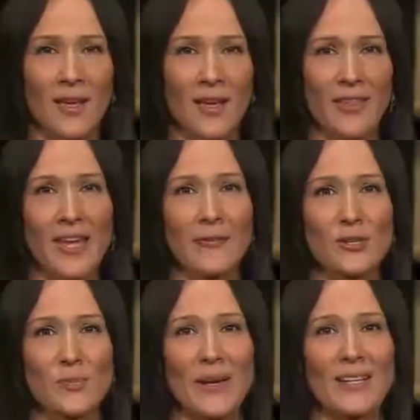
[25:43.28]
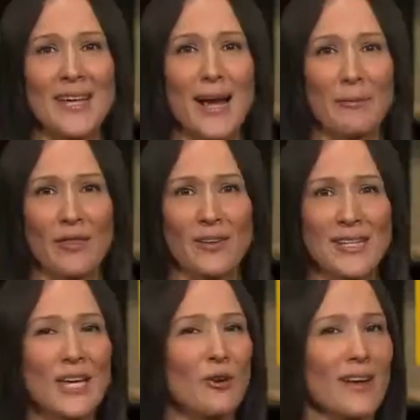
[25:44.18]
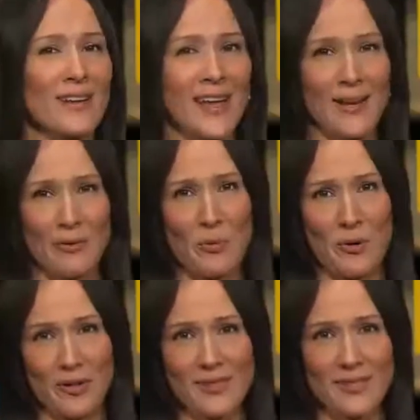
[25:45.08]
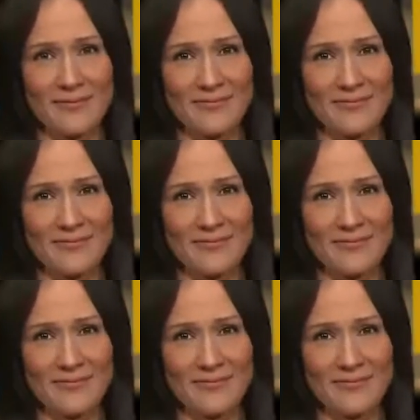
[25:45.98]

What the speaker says: Thank you for spending time with us here at Native Report.